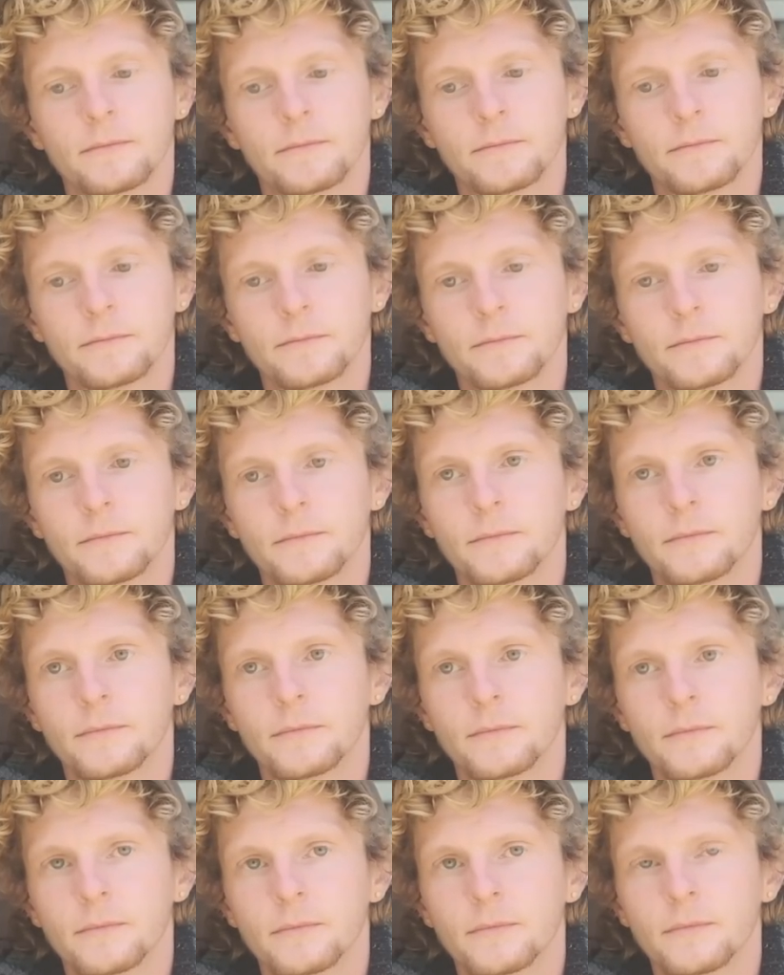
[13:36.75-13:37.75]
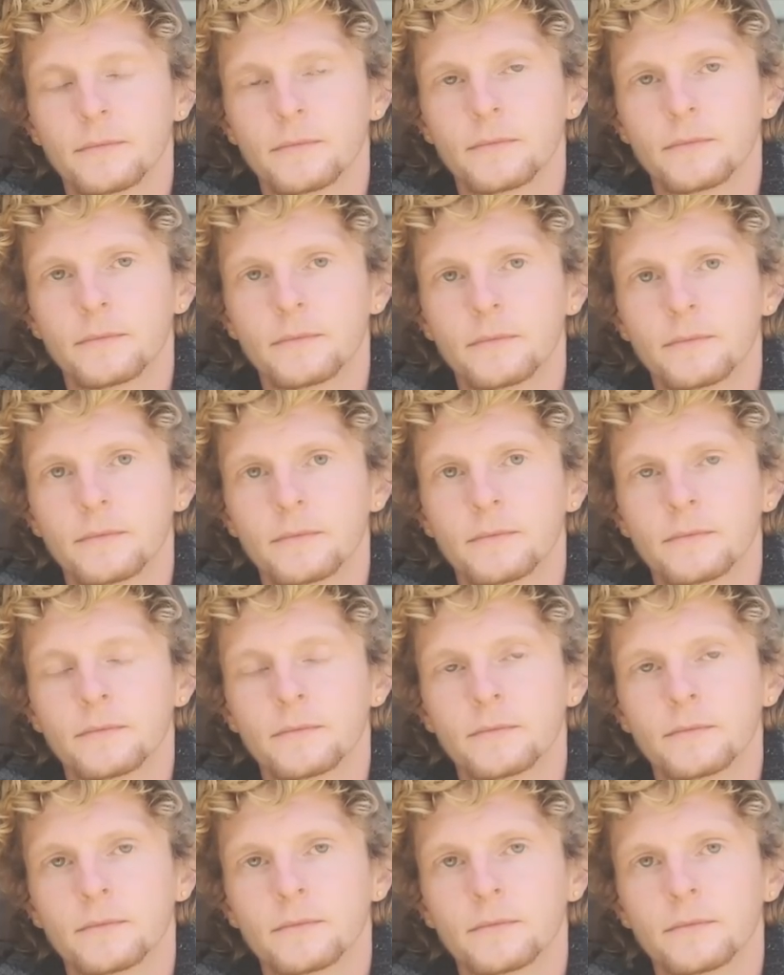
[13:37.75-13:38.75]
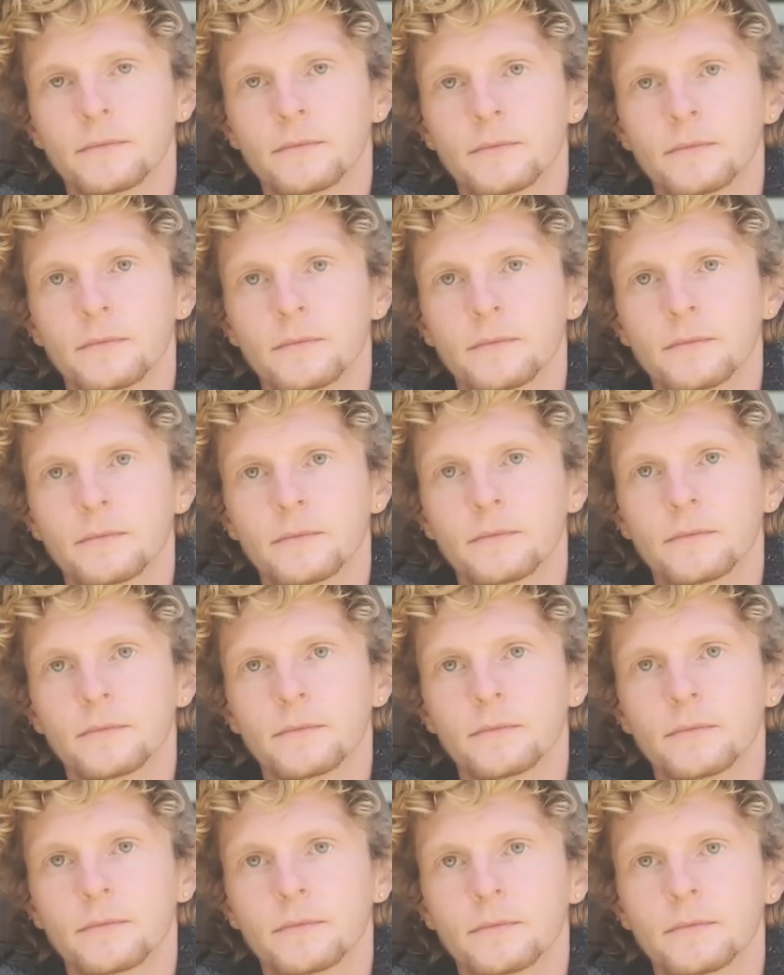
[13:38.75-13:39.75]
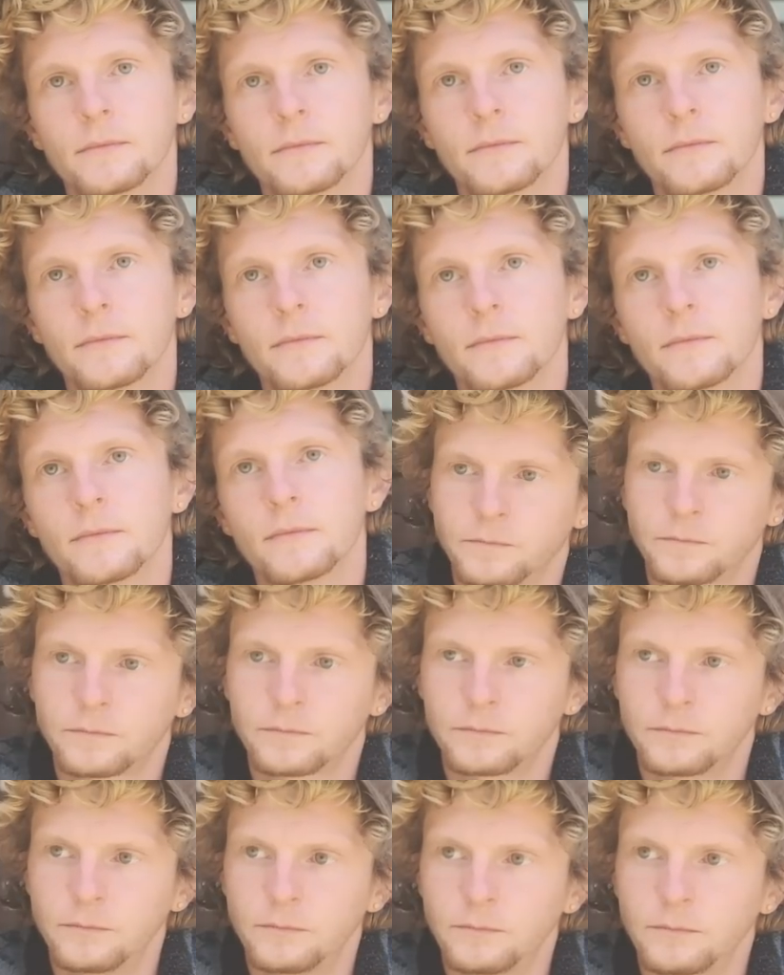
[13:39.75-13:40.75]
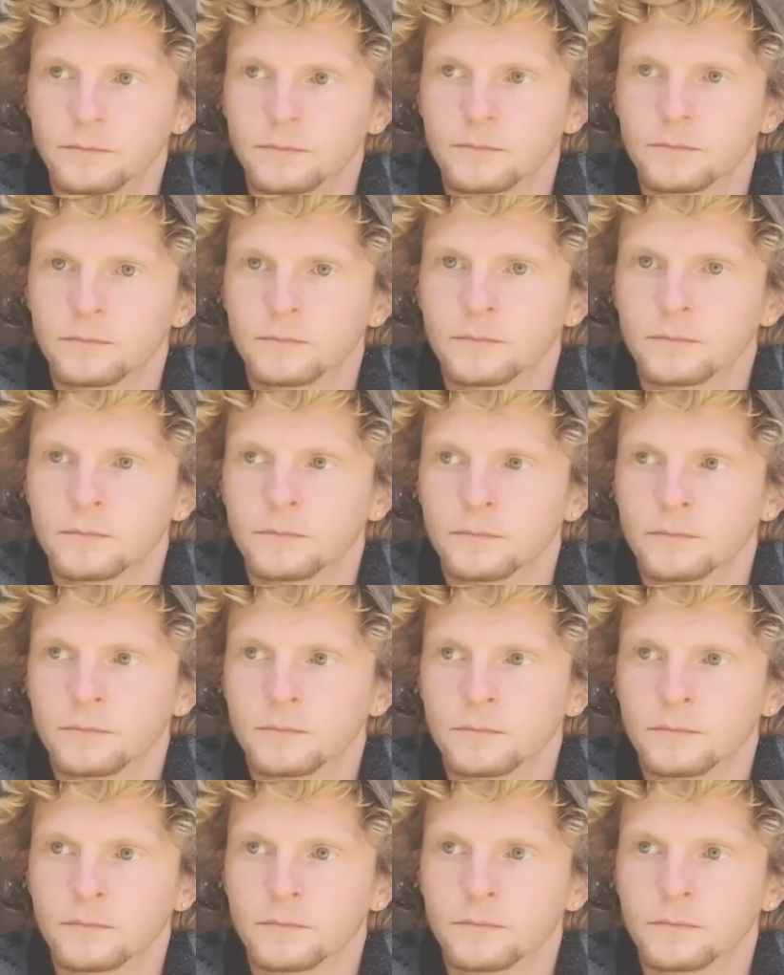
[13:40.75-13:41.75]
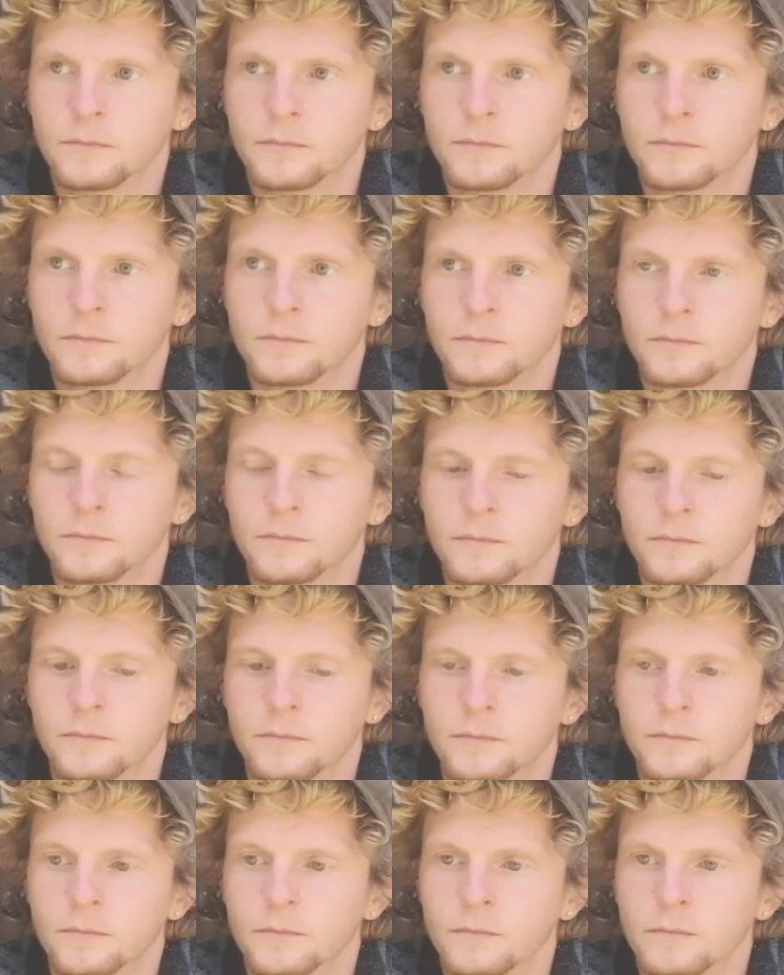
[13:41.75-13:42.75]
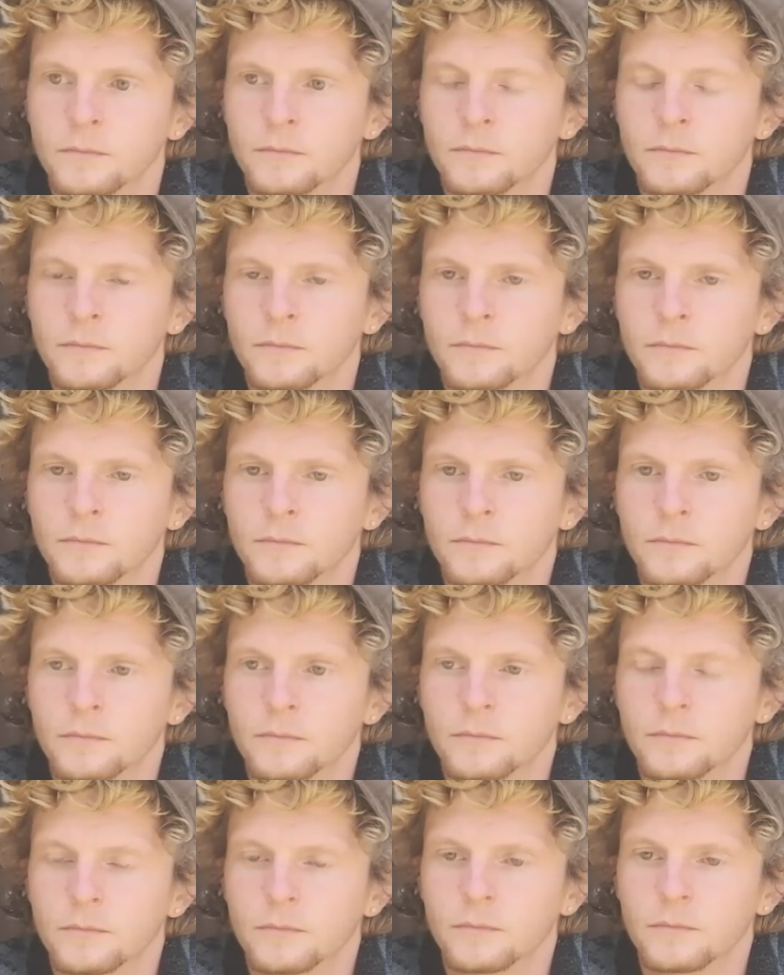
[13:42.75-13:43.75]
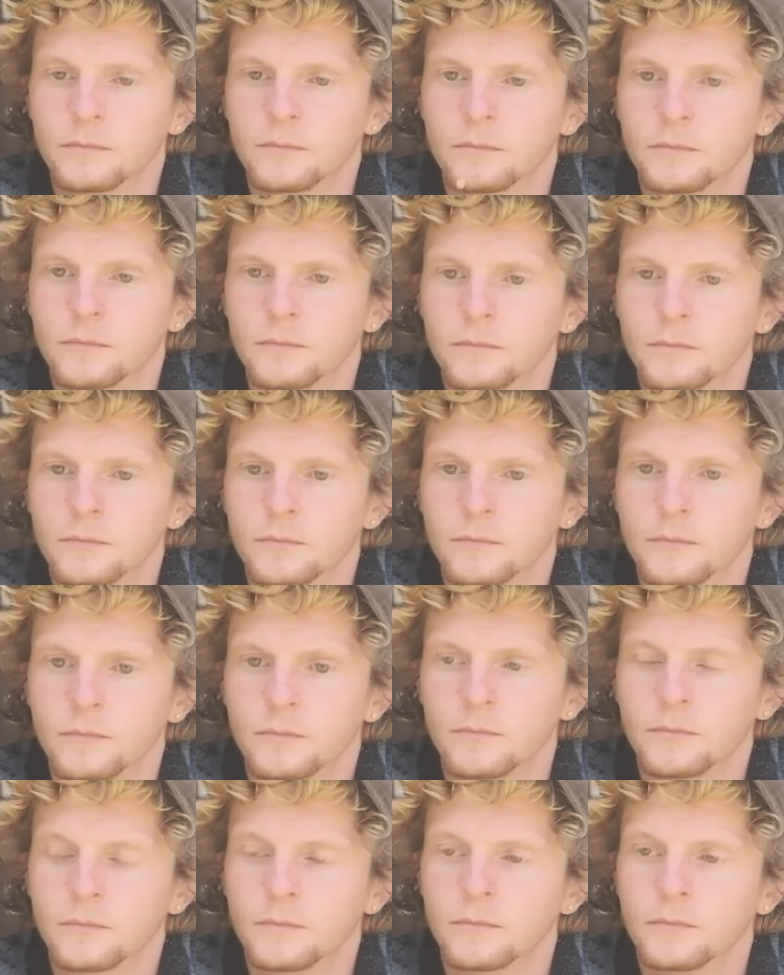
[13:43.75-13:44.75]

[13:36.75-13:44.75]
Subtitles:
This person isn't speaking.